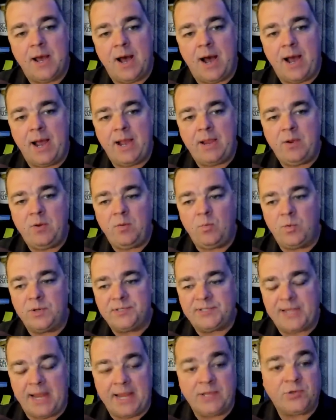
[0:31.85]
I
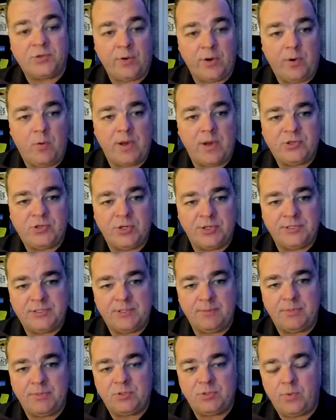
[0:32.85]
was answering questions
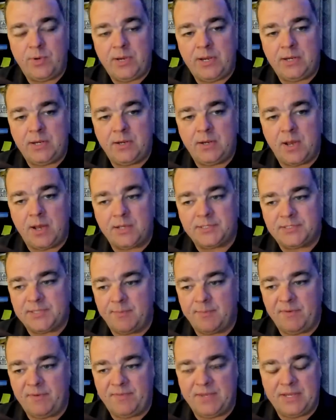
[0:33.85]
in between uh,
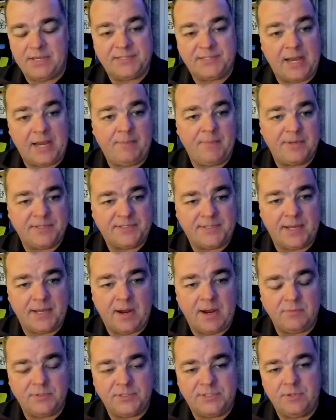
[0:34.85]
some of the segments that
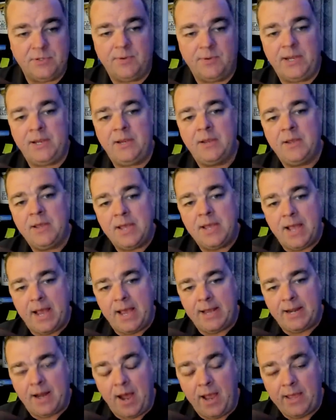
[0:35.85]
I was doing,
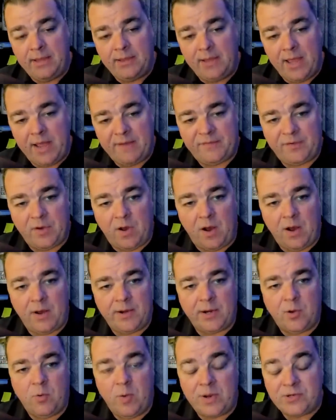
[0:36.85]
and I left on
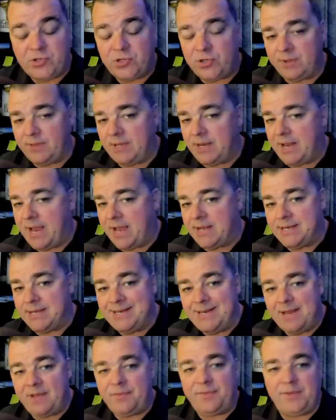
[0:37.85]
a question that had
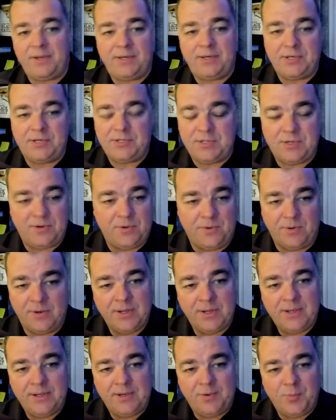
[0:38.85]
nothing to do
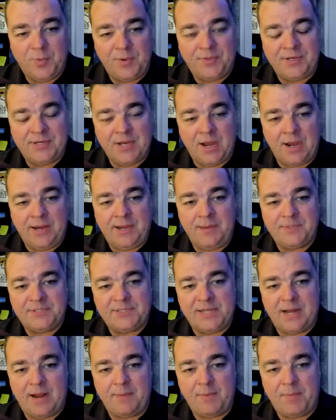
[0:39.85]
with the documents
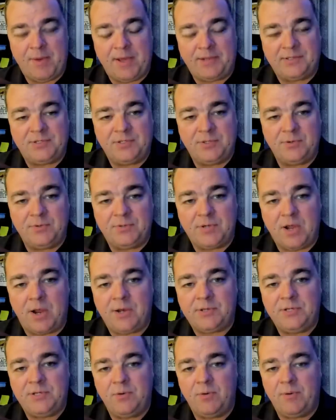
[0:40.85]
that I'm about to
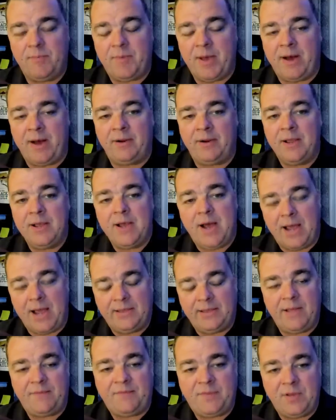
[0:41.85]
talk to you about. I
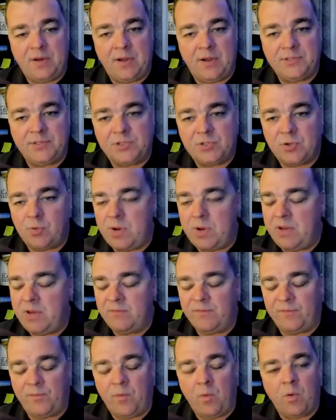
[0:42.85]
left it on
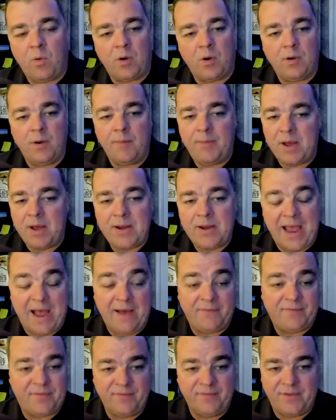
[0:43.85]
screen for about
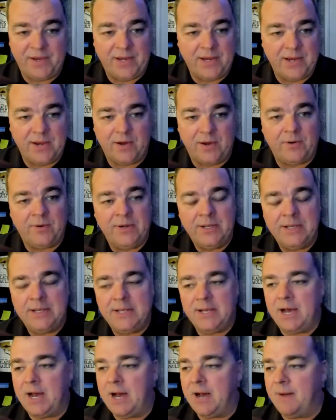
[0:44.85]
half the video.
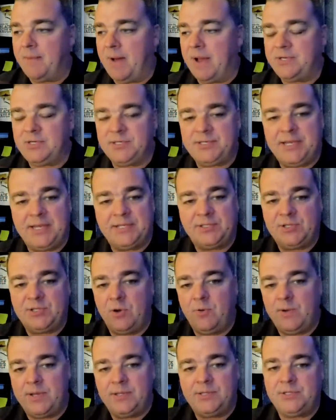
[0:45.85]
Um, I just get
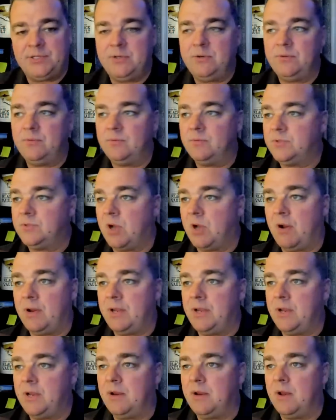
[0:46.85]
so into
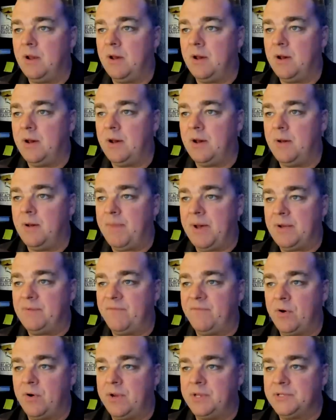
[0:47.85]
talking uh, about
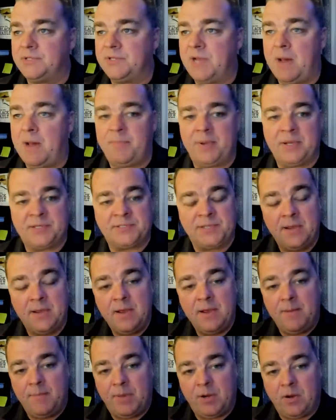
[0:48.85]
various topics,
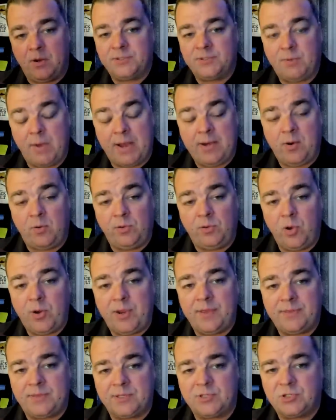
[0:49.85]
but also I don't look
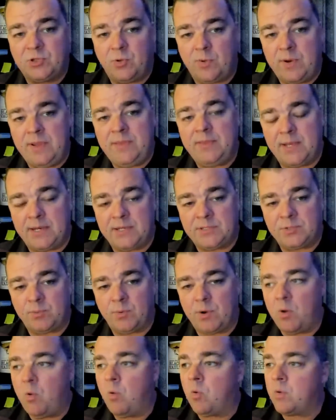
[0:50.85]
at the screen that it's
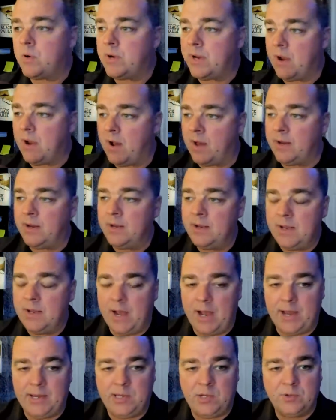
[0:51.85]
recording on.
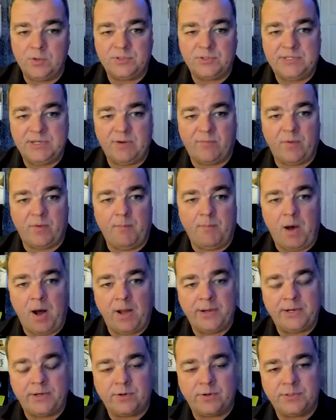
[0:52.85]
I use different
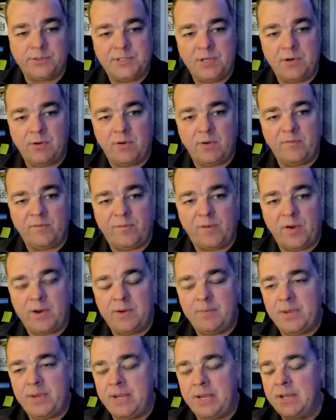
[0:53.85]
monitors here in front
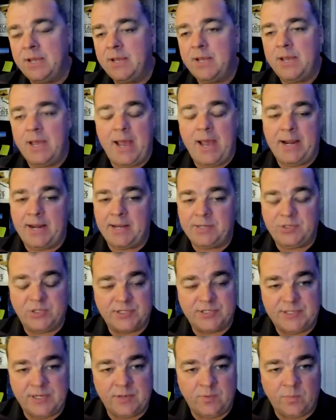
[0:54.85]
of me, and I
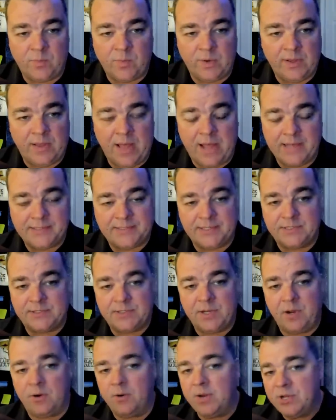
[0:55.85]
just didn't realize it.
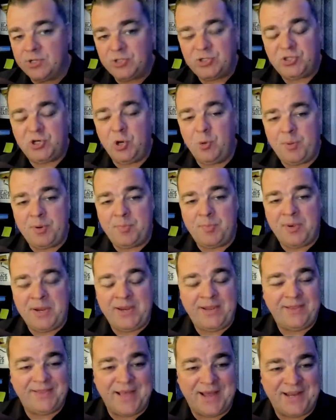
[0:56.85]
So, stupid
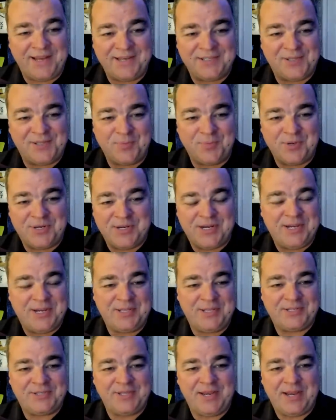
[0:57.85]
me, that is the
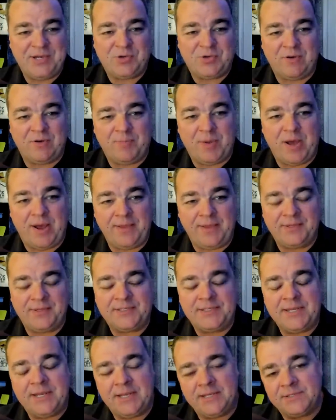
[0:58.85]
ridiculous nature of behind the
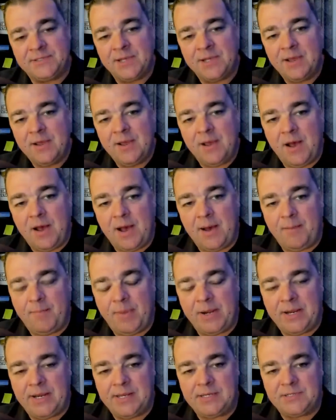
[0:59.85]
scenes, uh,
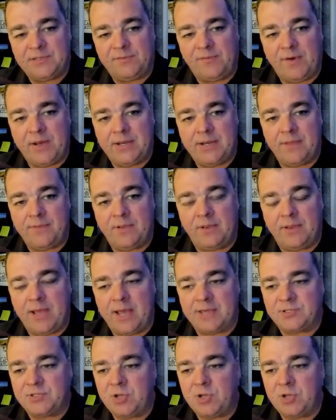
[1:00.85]
but it is fun nonetheless.